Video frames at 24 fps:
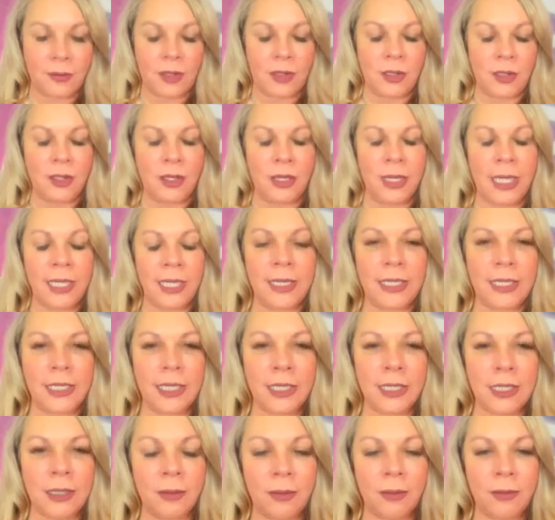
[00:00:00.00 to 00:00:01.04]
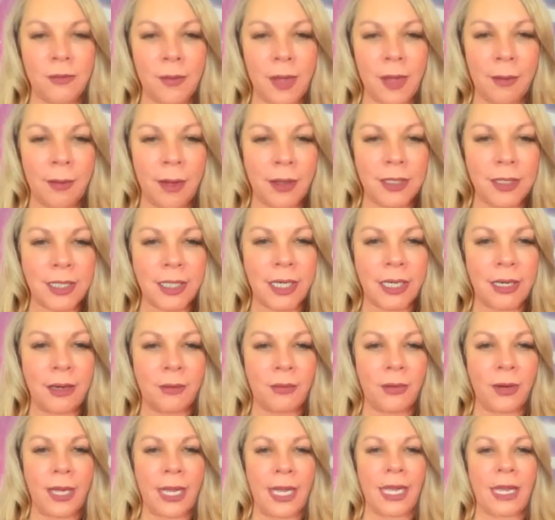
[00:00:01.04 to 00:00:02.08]
Okay, I'm also going to
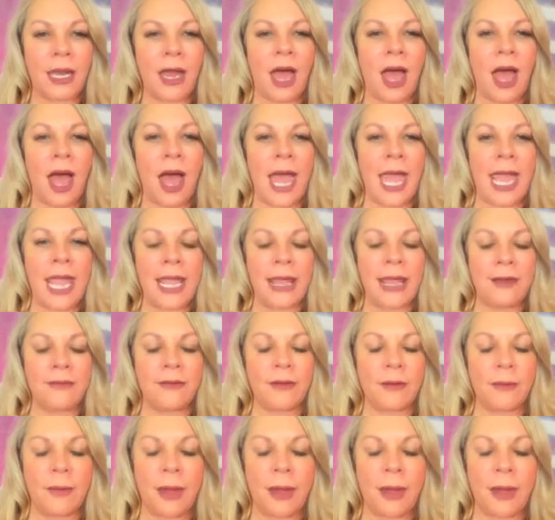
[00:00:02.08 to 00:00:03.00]
bring in hive